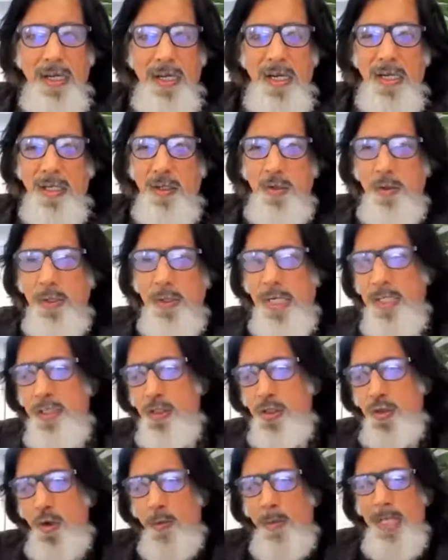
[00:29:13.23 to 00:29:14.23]
and you get
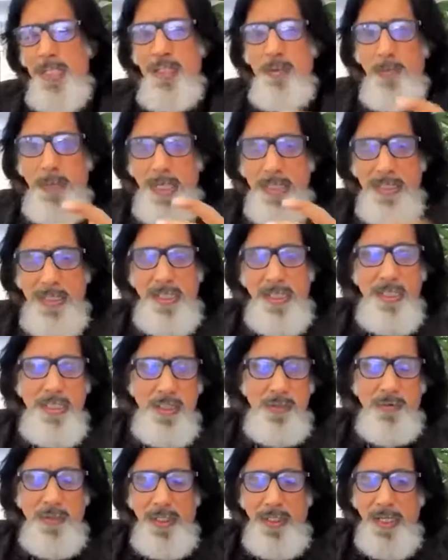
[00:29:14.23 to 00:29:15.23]
so much
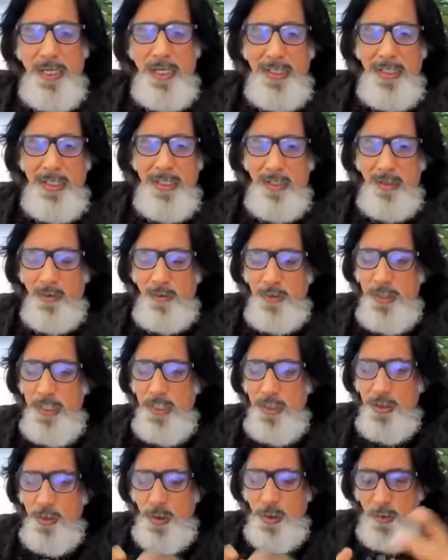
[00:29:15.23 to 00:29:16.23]
possessed with that you
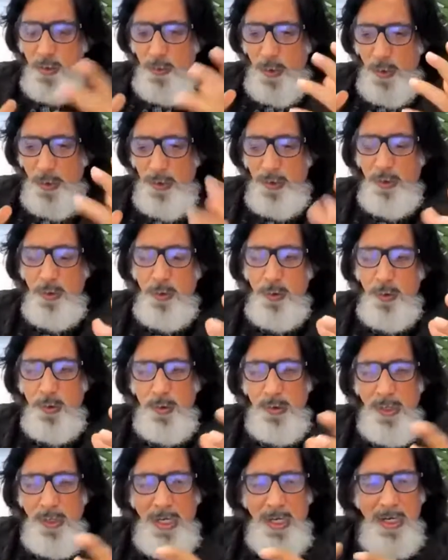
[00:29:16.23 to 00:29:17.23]
just don't want to
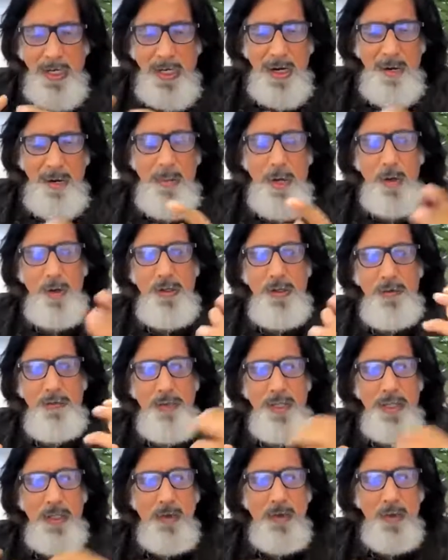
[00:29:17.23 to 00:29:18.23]
come out
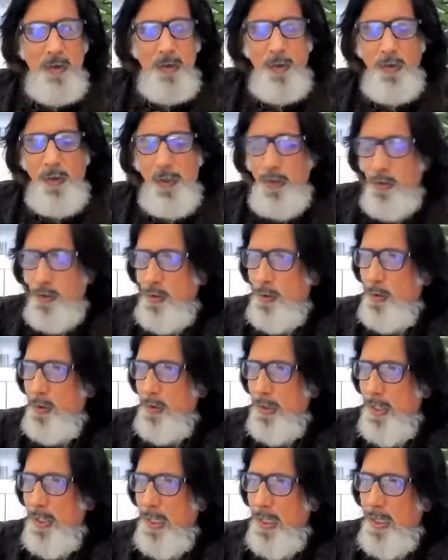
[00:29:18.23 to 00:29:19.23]
of it. You don't want to.